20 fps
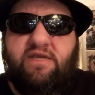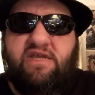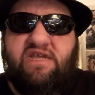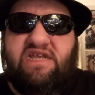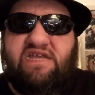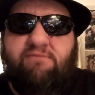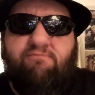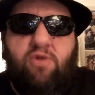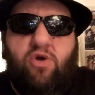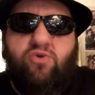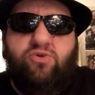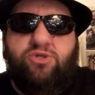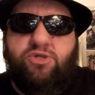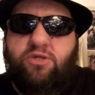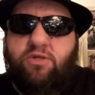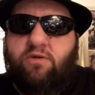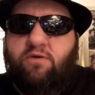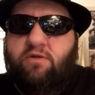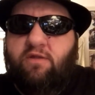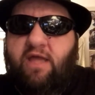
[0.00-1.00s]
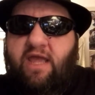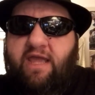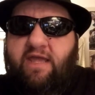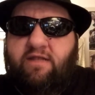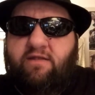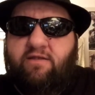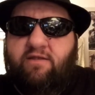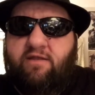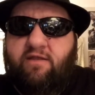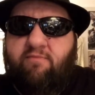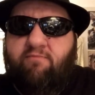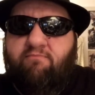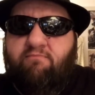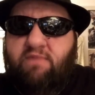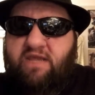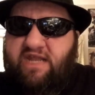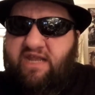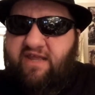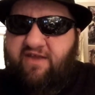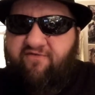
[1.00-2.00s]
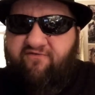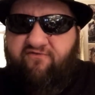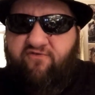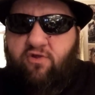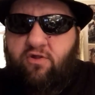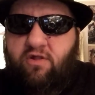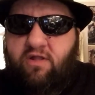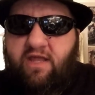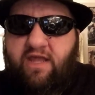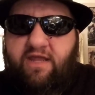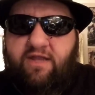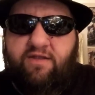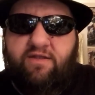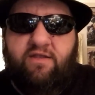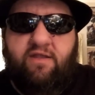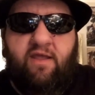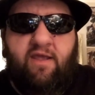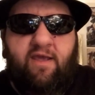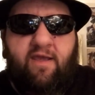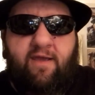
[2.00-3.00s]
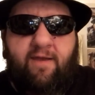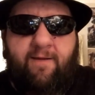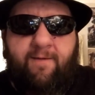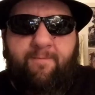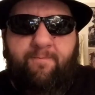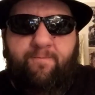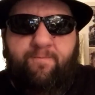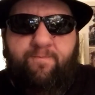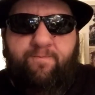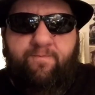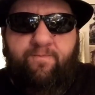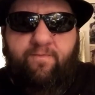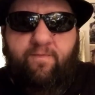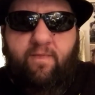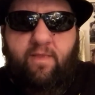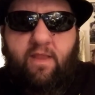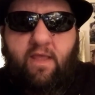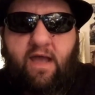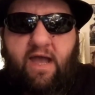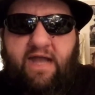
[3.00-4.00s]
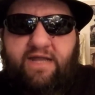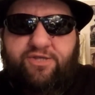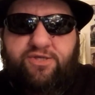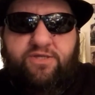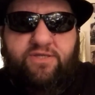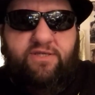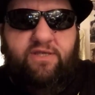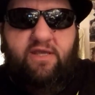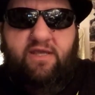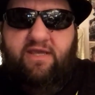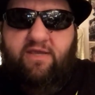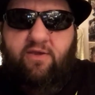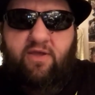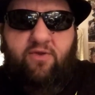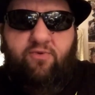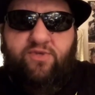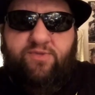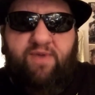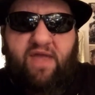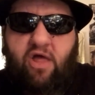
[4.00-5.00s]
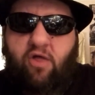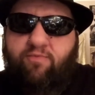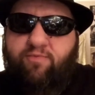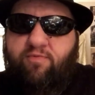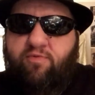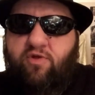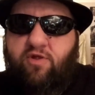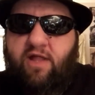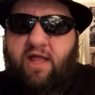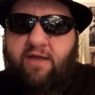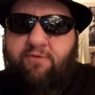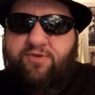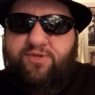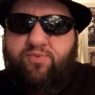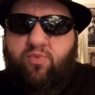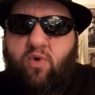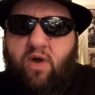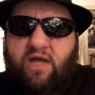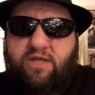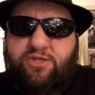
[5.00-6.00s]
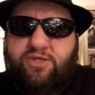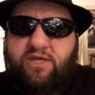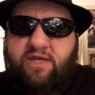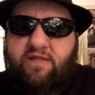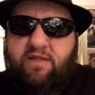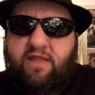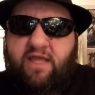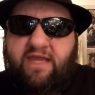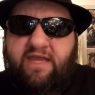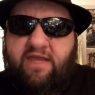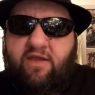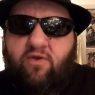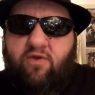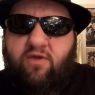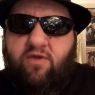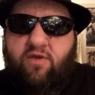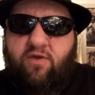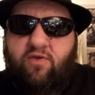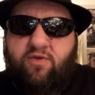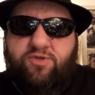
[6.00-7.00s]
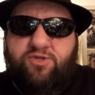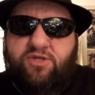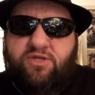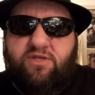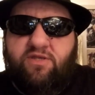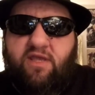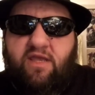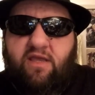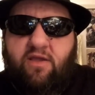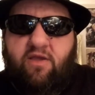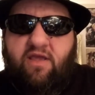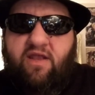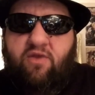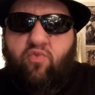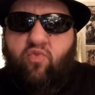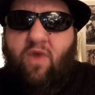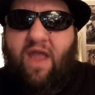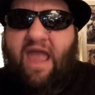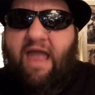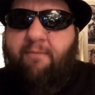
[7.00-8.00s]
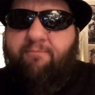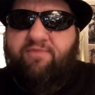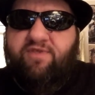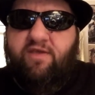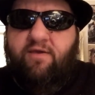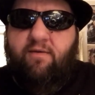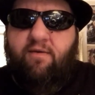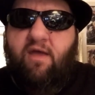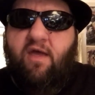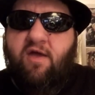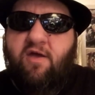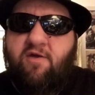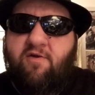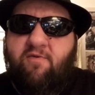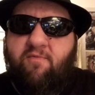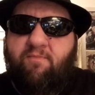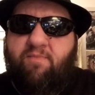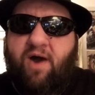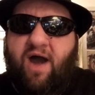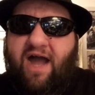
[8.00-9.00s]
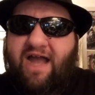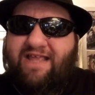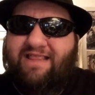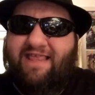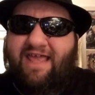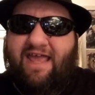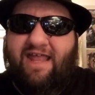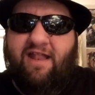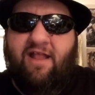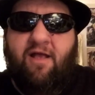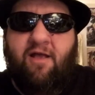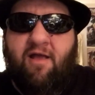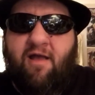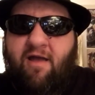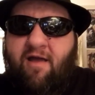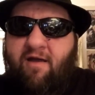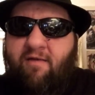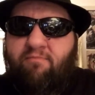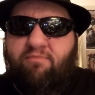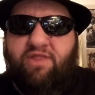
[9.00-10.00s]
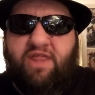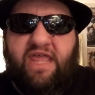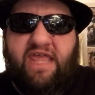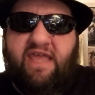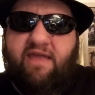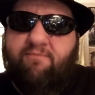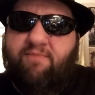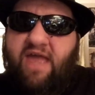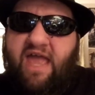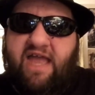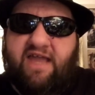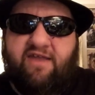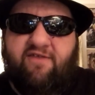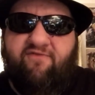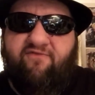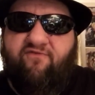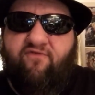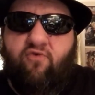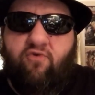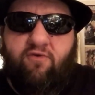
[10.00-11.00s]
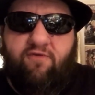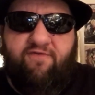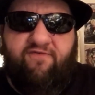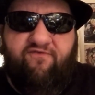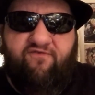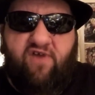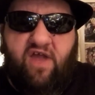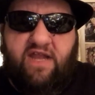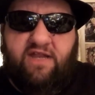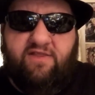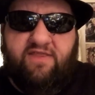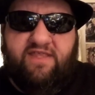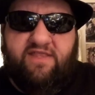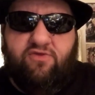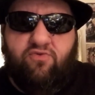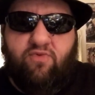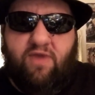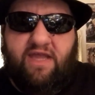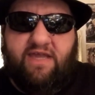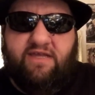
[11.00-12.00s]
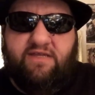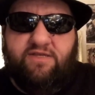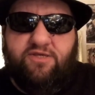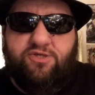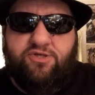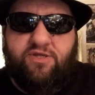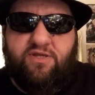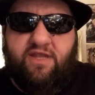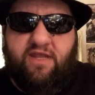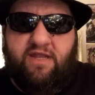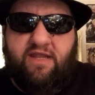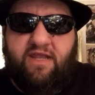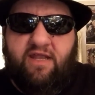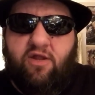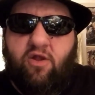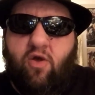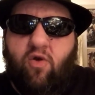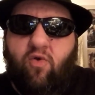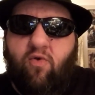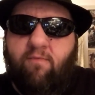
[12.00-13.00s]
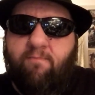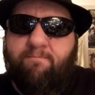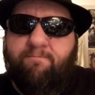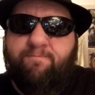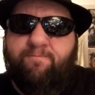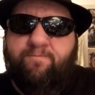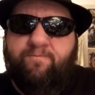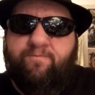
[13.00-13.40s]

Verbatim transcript: emotional and meaningful. And I just, it, it was palpable. I was watching, like, just enwrapped by that, playing back and forth. Finally, the recognition had hit home,